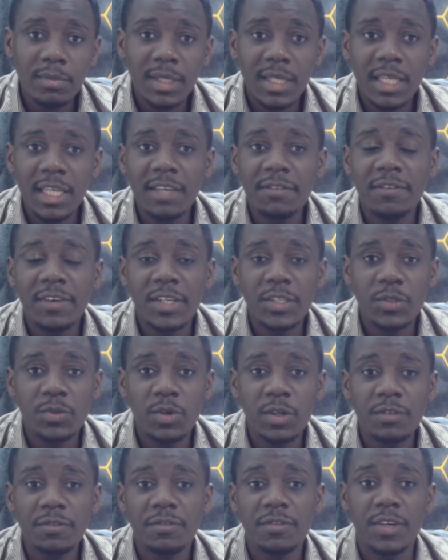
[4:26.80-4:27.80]
if he's
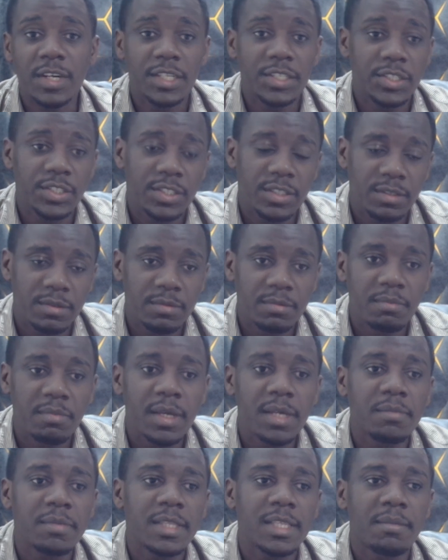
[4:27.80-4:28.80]
not fresh,
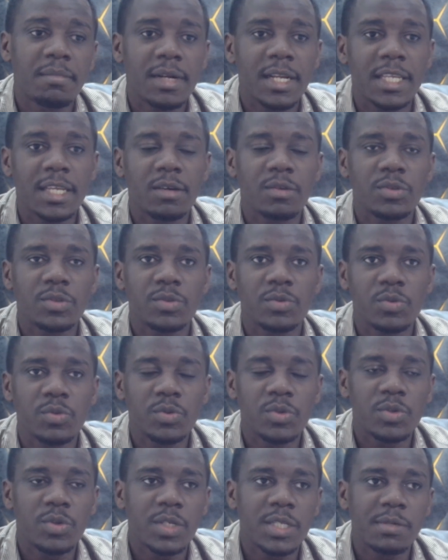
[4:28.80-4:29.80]
maybe the manager
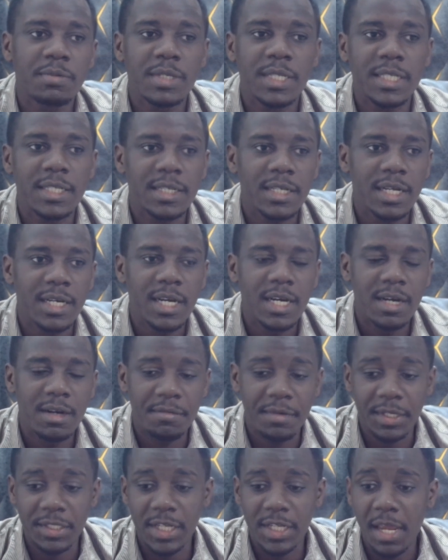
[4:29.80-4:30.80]
would not really
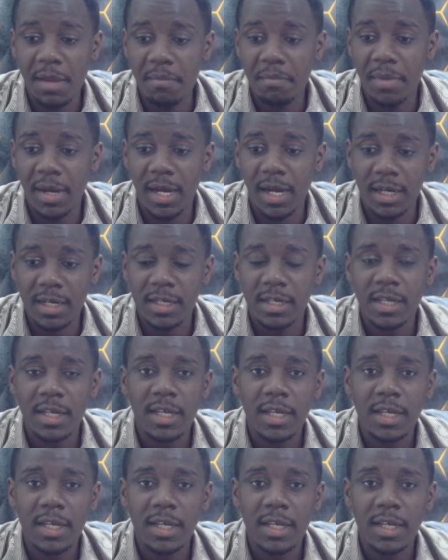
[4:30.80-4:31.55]
rush him back.